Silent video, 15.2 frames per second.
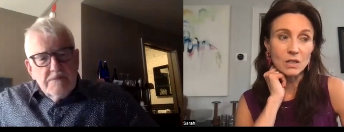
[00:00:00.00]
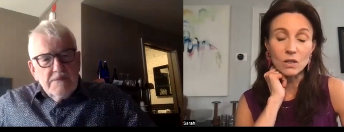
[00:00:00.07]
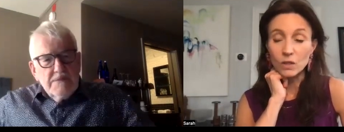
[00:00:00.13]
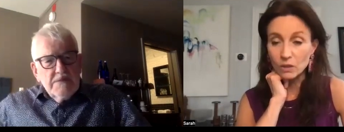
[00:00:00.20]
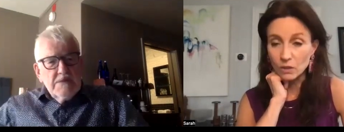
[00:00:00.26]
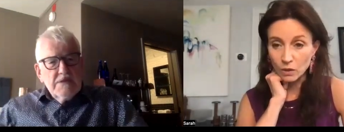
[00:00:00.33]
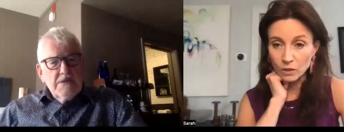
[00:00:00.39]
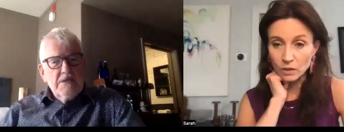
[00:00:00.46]

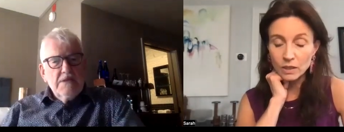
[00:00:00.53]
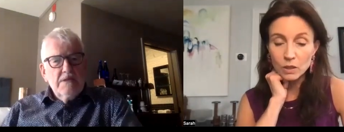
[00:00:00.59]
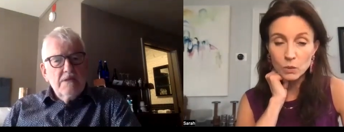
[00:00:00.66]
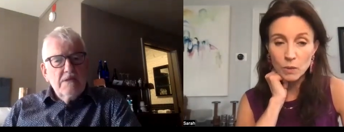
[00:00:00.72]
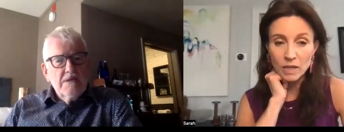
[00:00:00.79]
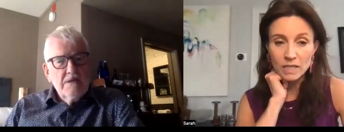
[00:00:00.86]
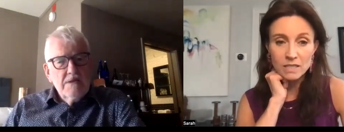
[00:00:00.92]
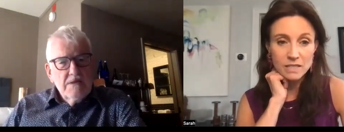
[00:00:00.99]
Speaker 1: early
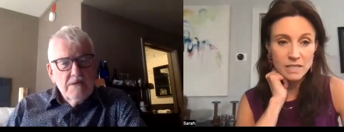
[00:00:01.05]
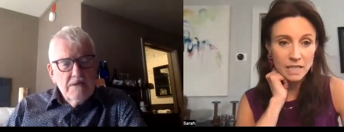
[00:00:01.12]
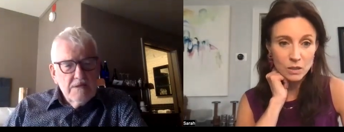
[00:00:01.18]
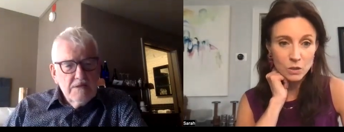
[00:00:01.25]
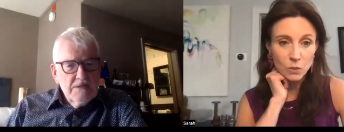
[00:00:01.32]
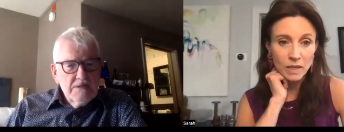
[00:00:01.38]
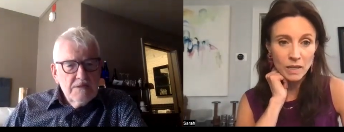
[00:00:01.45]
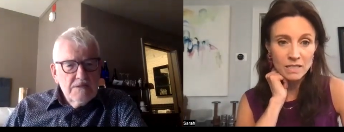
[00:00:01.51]
20s,
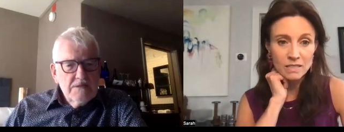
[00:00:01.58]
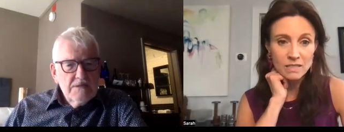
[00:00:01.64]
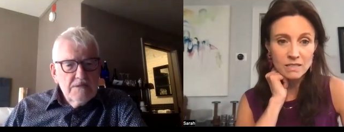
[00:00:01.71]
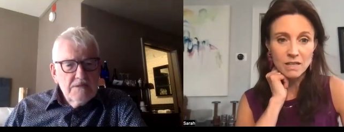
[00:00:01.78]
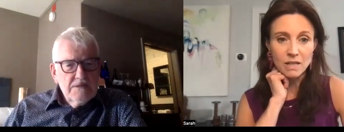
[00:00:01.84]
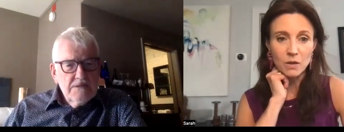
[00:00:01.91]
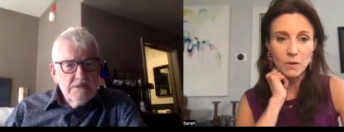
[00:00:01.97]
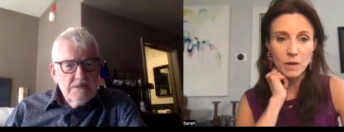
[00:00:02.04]
late 20s.
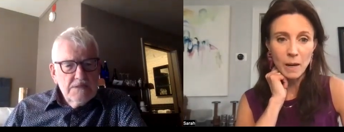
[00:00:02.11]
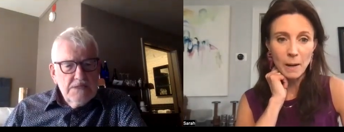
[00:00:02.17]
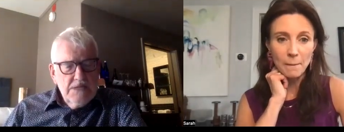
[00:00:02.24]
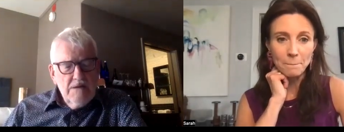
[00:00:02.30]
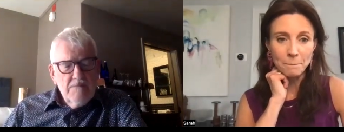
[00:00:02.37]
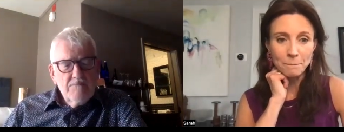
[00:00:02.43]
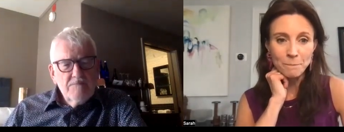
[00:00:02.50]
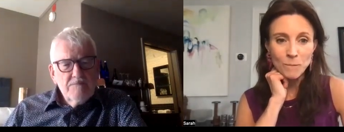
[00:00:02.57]
So,
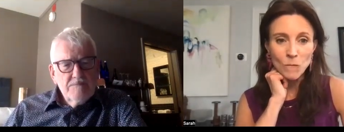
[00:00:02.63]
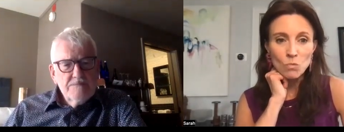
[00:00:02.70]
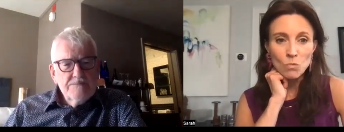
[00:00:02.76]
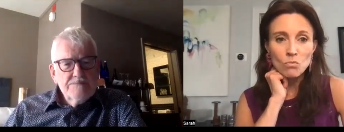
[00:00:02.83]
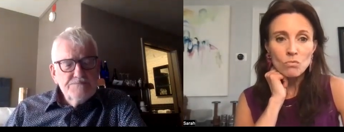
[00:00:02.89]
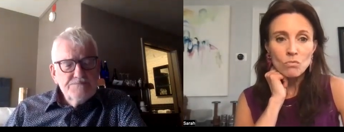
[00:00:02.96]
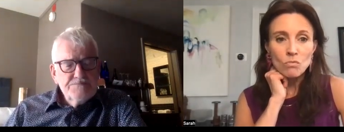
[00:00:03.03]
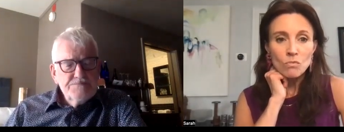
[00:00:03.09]
um,
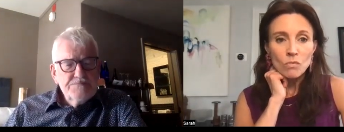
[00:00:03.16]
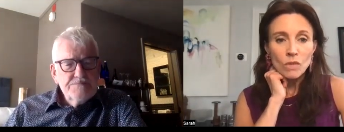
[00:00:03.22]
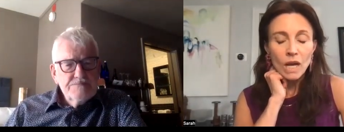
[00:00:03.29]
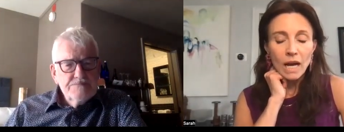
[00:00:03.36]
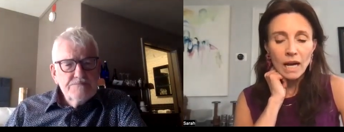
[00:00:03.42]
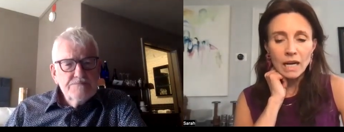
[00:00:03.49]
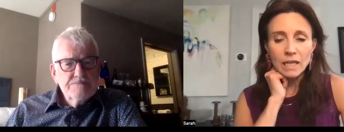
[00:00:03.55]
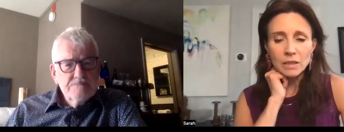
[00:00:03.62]

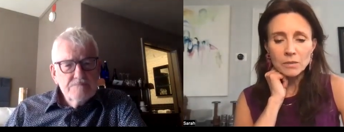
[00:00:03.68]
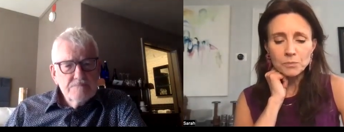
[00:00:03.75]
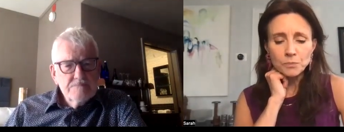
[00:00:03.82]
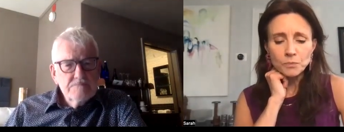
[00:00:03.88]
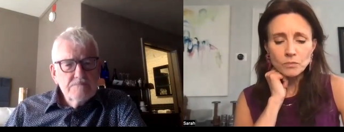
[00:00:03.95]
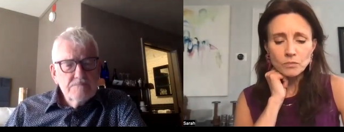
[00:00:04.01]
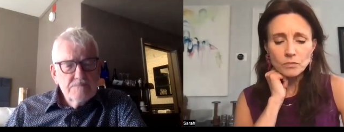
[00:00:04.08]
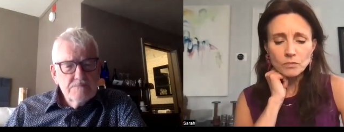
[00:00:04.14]

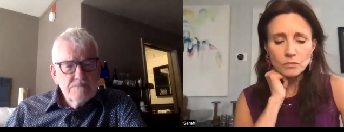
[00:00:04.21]
um,